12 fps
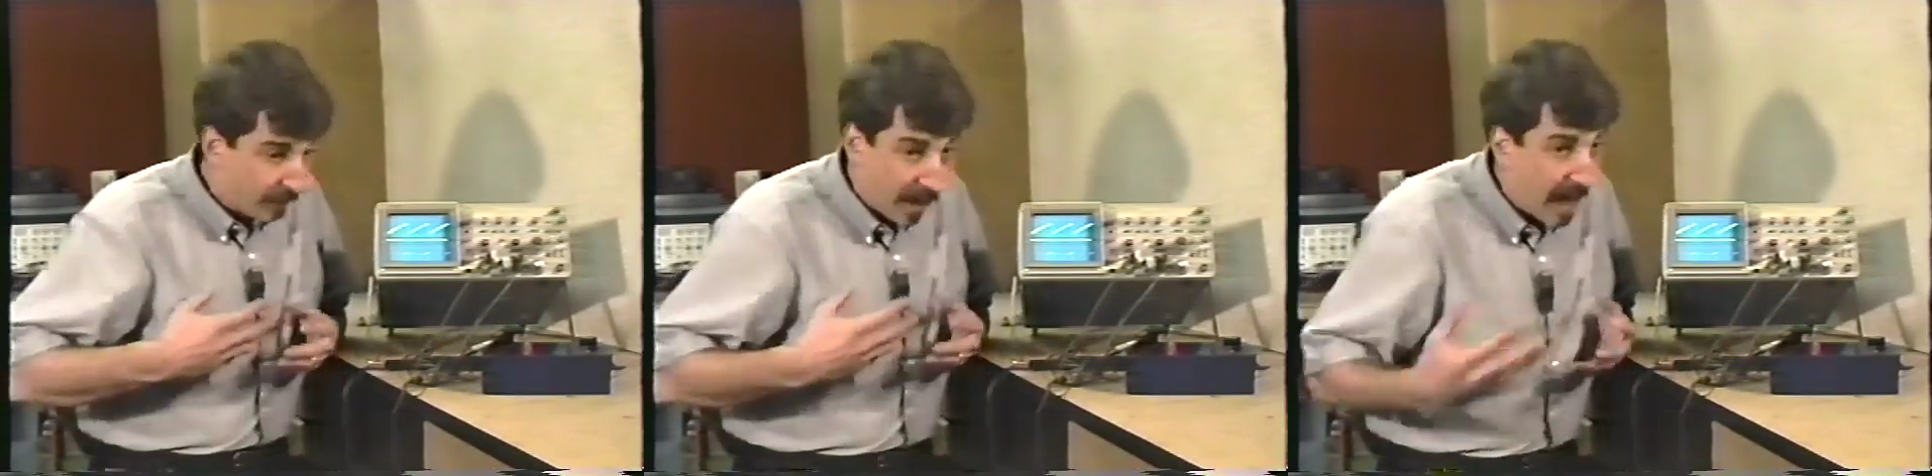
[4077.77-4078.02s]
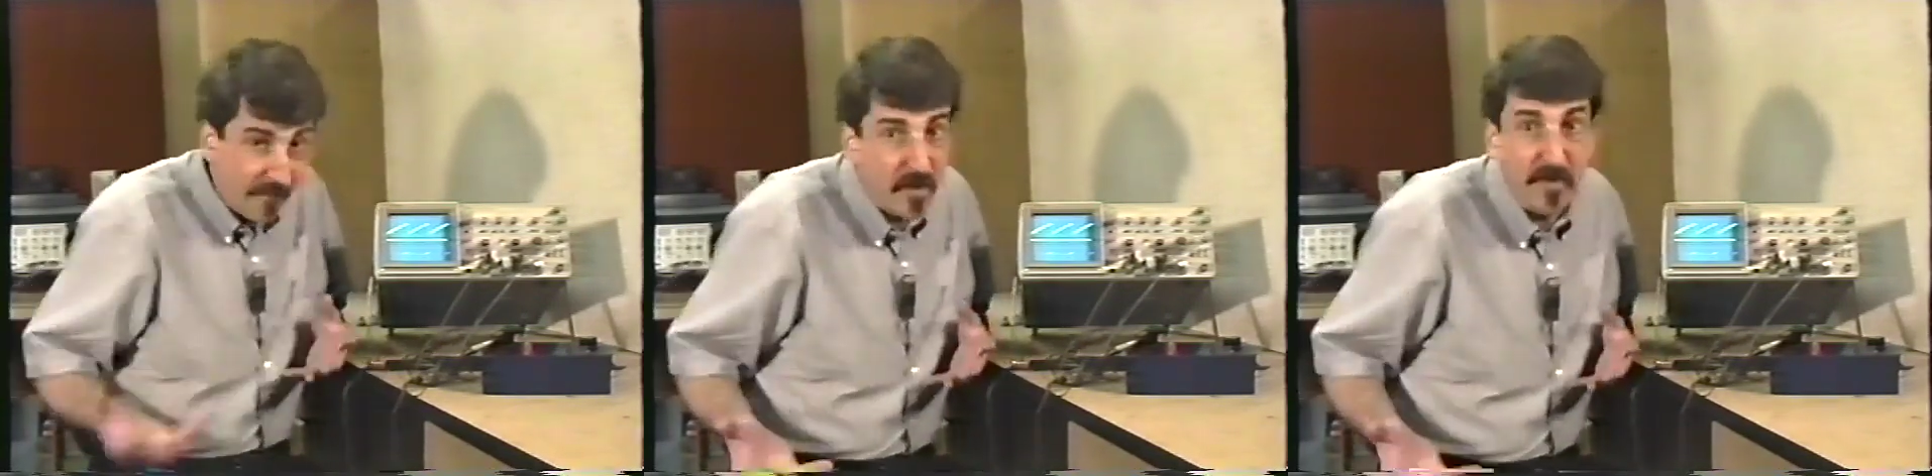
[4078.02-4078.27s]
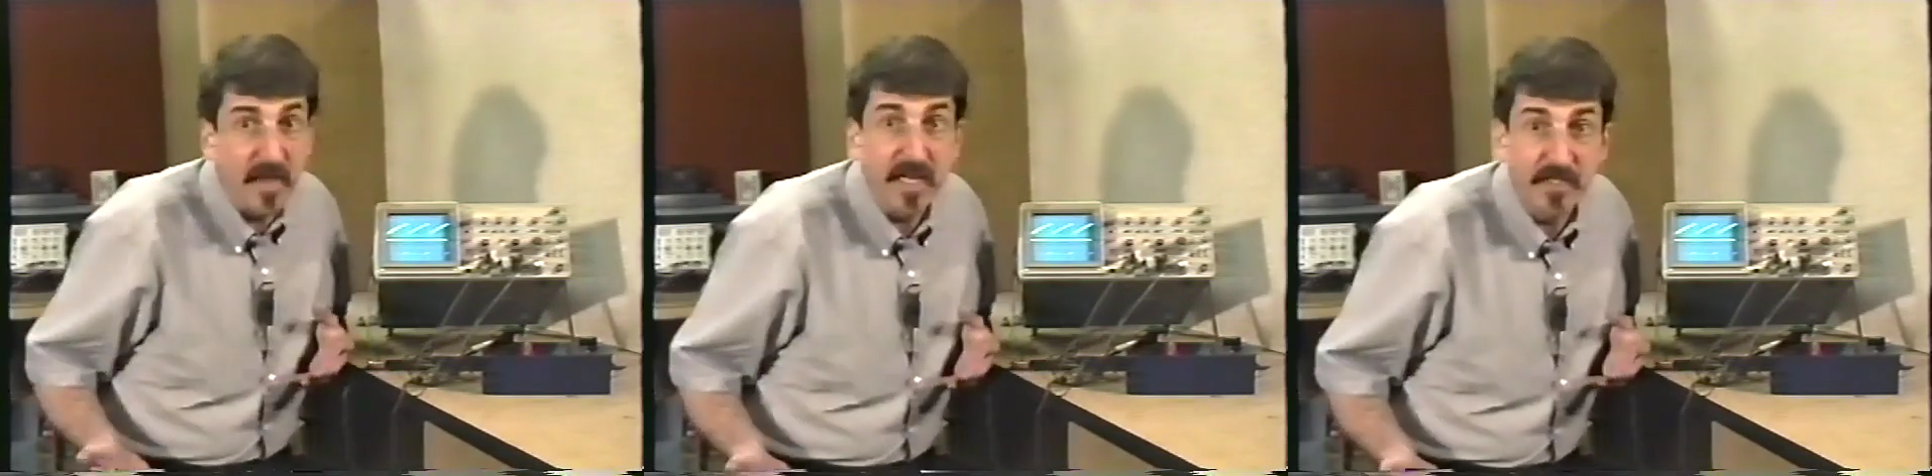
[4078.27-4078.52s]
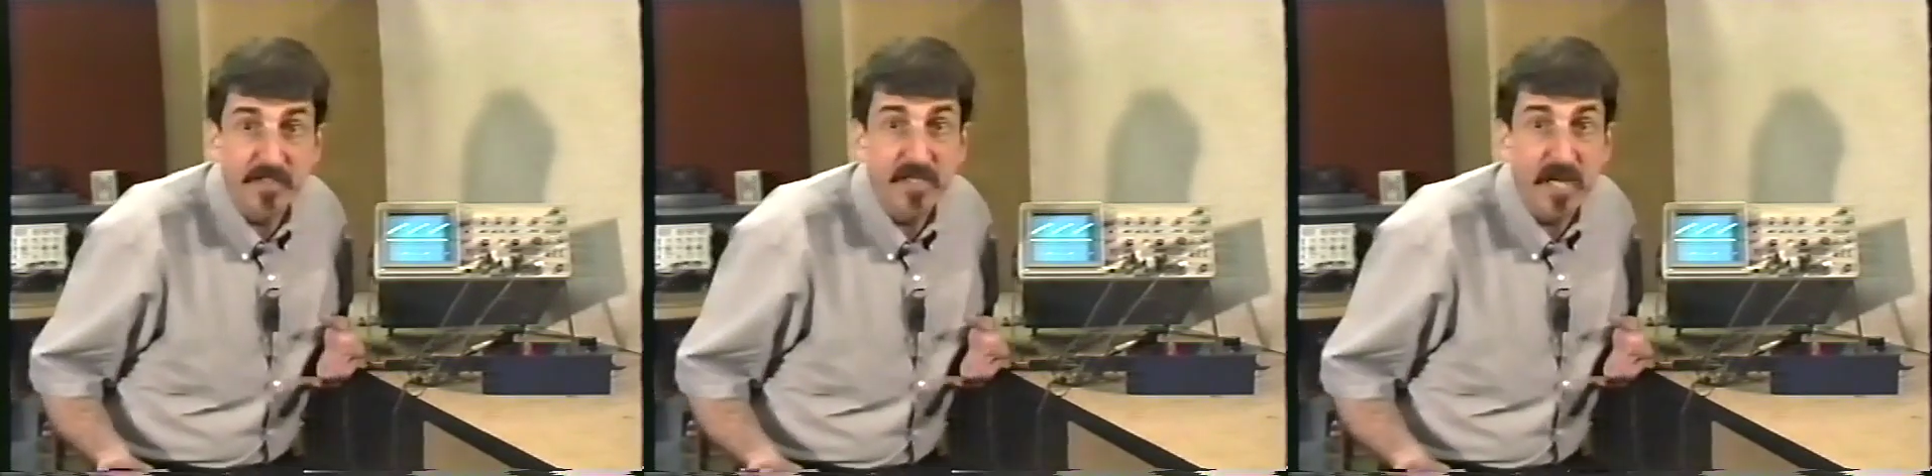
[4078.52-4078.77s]
everything
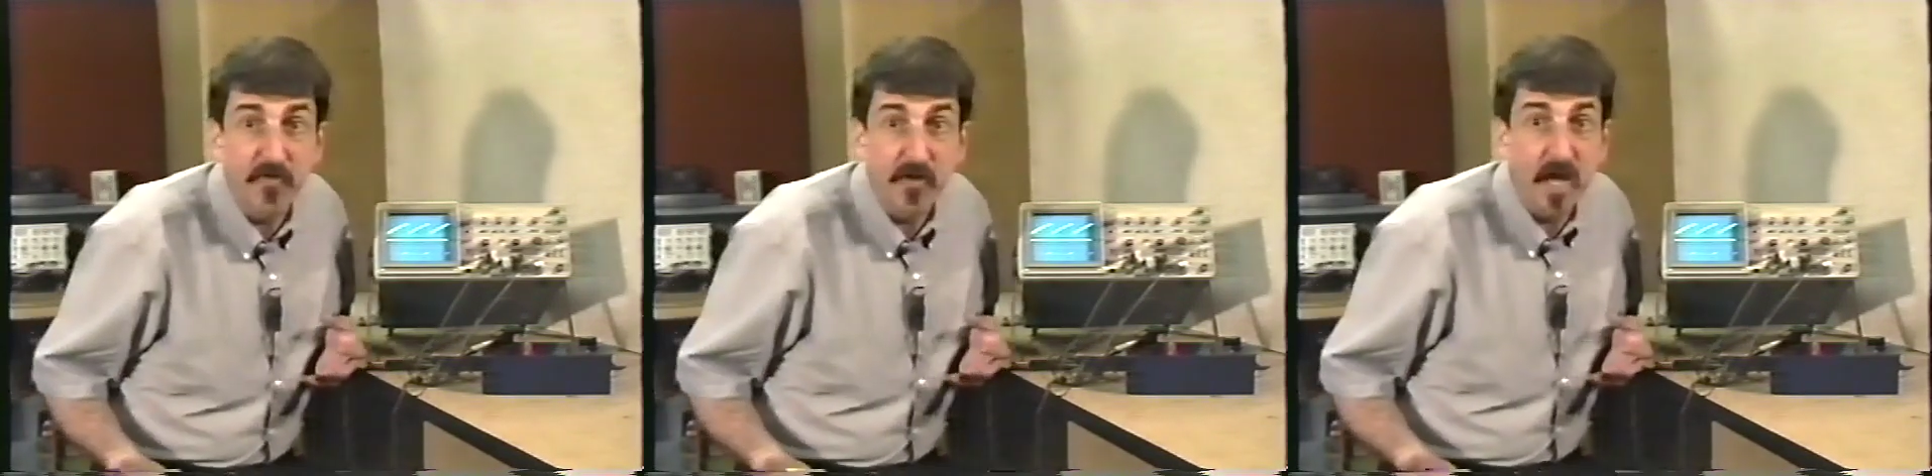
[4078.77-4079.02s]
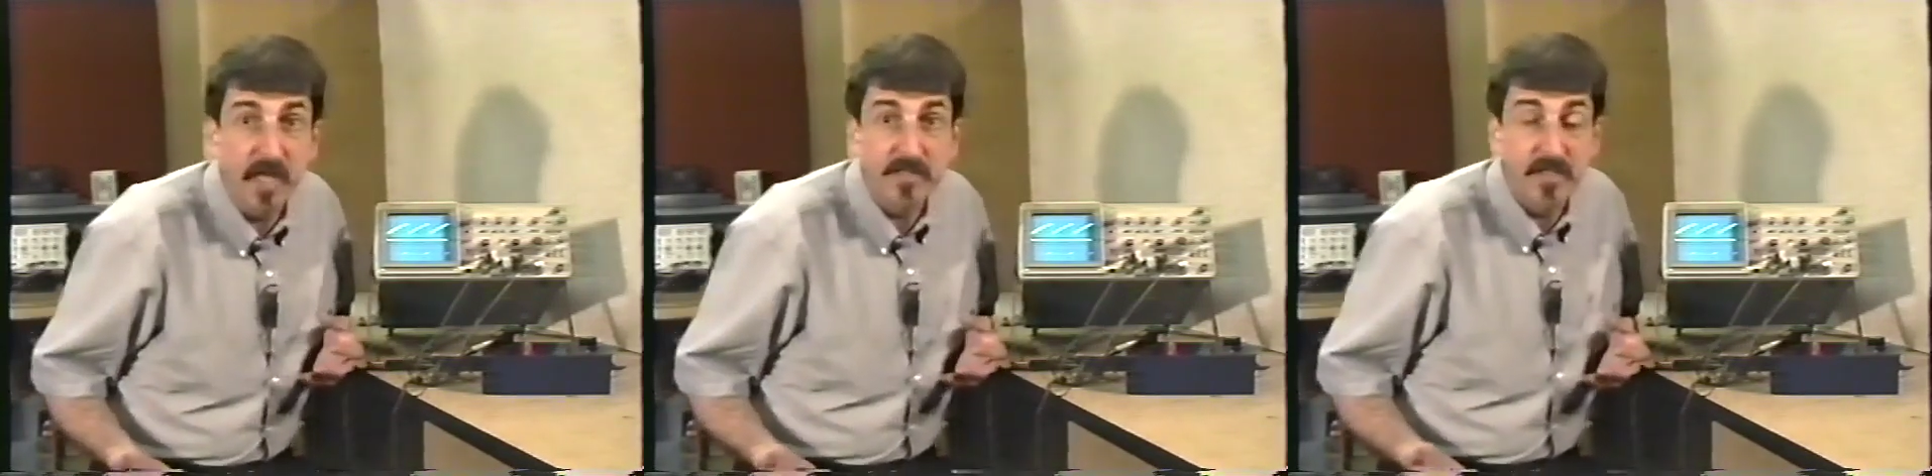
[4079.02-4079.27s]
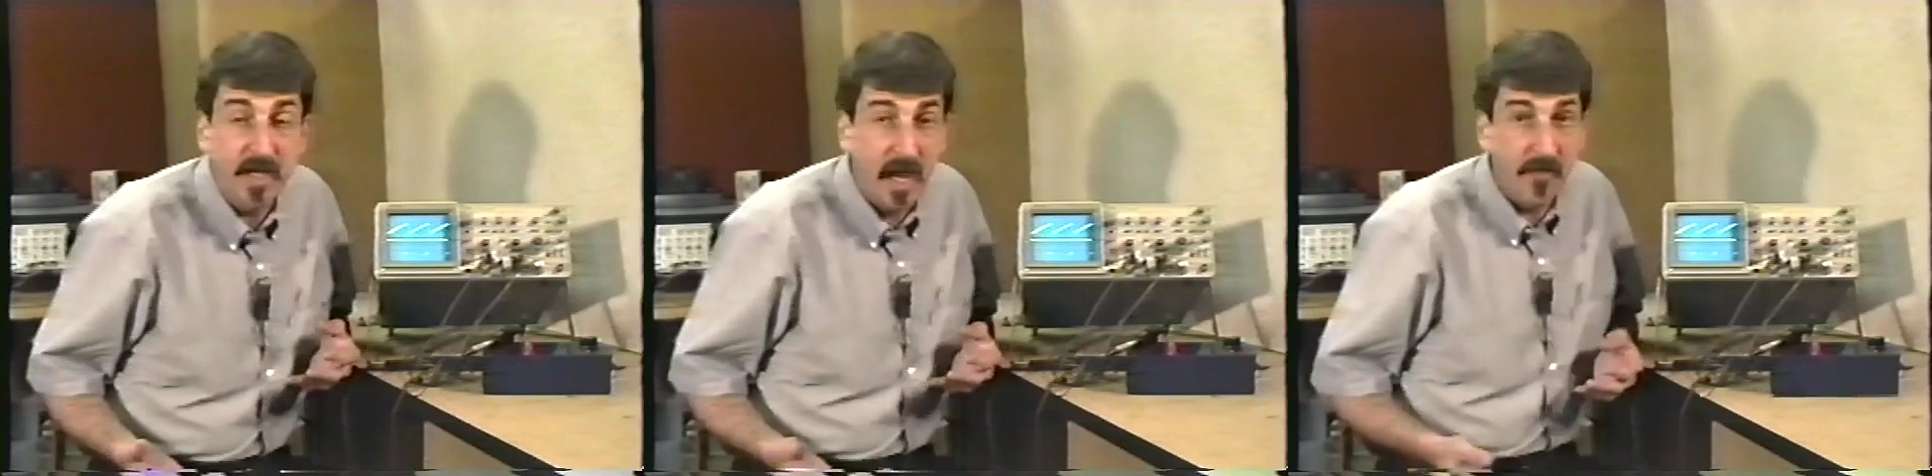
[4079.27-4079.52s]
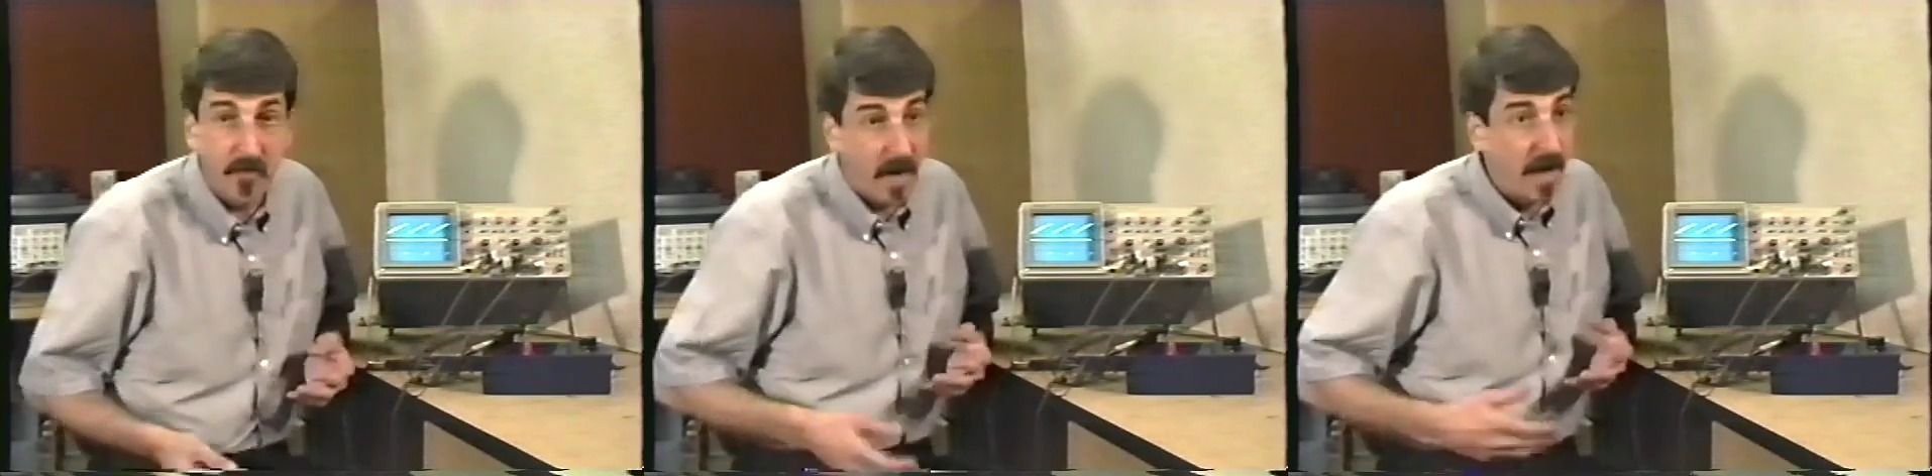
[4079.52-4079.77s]
is synchronized together.